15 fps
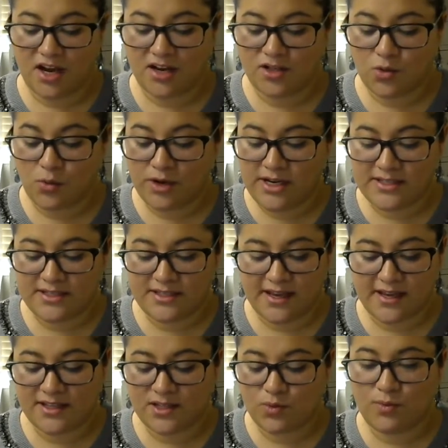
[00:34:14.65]
20
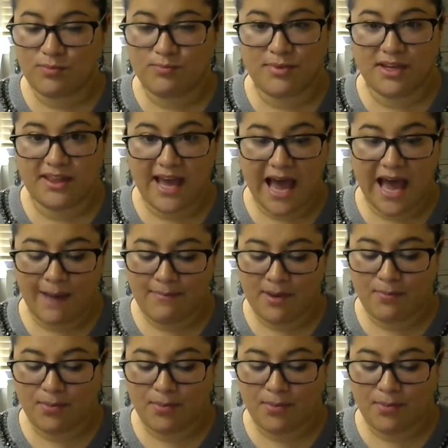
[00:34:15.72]
seconds would be the happy